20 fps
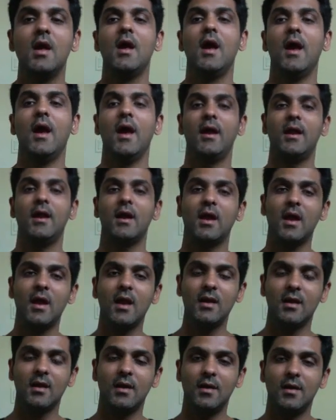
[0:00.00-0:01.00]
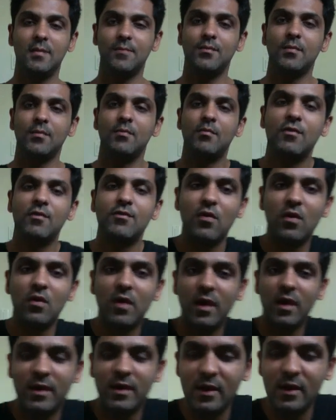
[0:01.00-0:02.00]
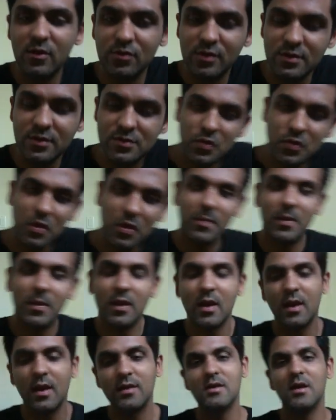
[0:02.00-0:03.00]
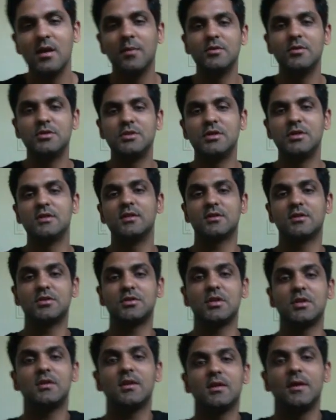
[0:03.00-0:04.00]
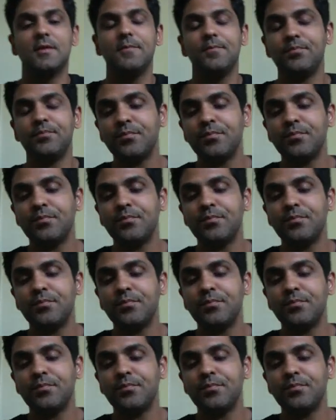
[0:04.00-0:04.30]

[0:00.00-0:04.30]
And again, before I tell you the story behind the Abhijit Nakshatra,